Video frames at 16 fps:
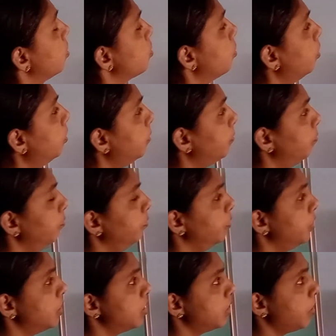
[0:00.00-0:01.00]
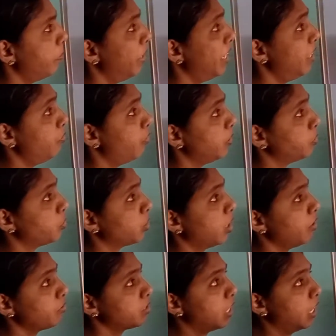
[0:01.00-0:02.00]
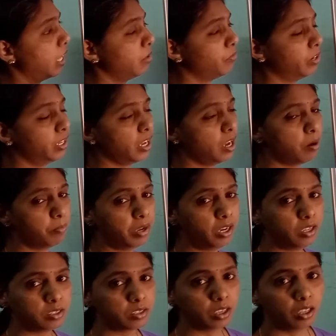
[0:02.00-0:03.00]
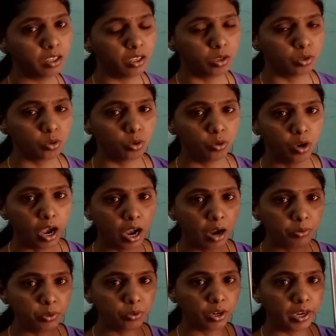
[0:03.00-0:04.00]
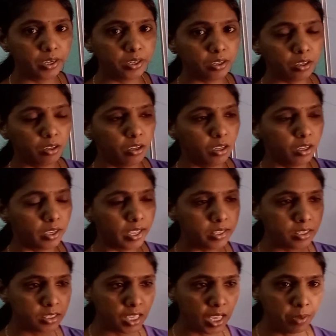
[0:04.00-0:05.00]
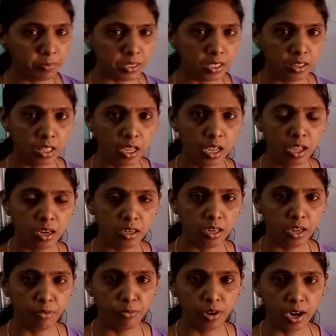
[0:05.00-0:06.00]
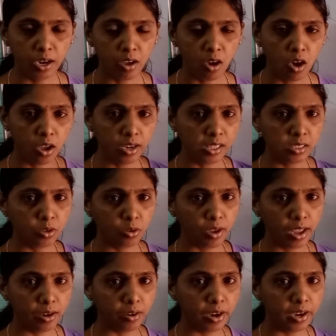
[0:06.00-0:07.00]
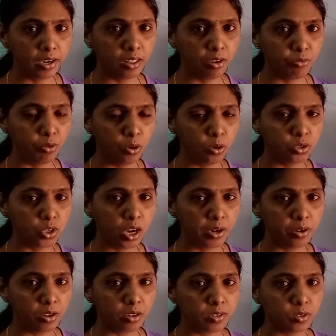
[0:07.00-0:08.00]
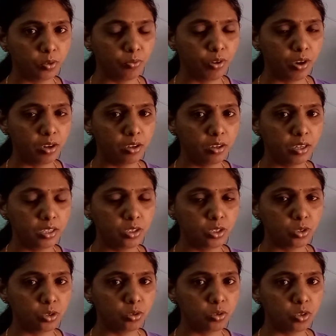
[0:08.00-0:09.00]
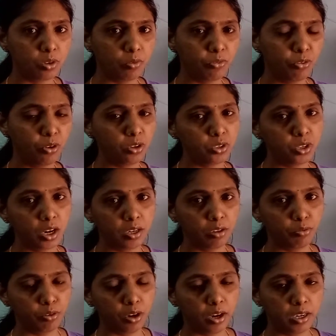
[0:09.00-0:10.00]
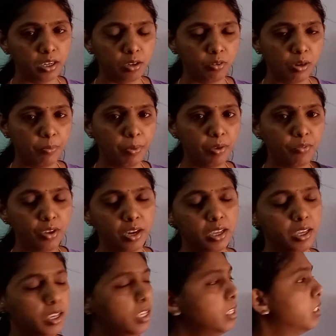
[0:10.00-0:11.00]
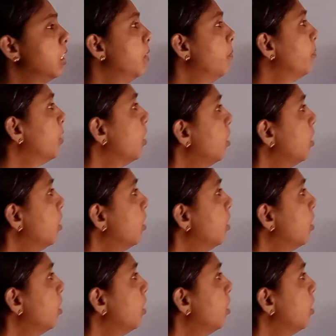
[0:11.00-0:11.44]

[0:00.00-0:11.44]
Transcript: So this is the main function of salivary amylase. So you have to write enzymes in the left hand, or else you can write the flowchart also. For a digestive system flowchart, if you write, it will be very easy.